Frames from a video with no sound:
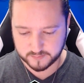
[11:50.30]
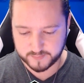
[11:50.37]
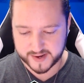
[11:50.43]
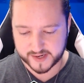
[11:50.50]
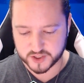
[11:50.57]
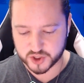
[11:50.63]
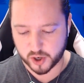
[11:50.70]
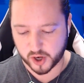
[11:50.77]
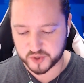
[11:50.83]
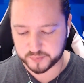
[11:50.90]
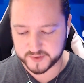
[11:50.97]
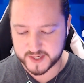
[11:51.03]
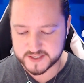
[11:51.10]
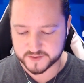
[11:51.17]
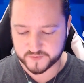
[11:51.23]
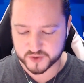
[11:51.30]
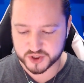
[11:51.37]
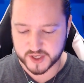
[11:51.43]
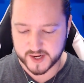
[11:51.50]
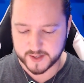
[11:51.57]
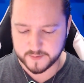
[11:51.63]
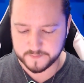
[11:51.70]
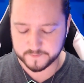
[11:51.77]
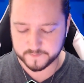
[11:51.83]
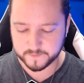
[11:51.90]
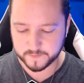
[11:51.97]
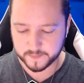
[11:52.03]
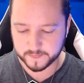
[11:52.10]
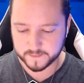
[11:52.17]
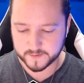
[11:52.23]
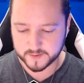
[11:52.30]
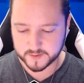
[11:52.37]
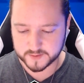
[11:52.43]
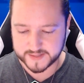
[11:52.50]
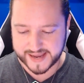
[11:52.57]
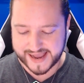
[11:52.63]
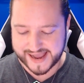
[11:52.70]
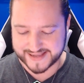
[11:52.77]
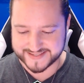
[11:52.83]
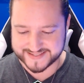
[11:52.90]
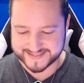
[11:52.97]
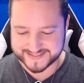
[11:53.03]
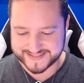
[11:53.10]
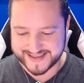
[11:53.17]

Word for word: Bandit charge, please, for Shane. Yes.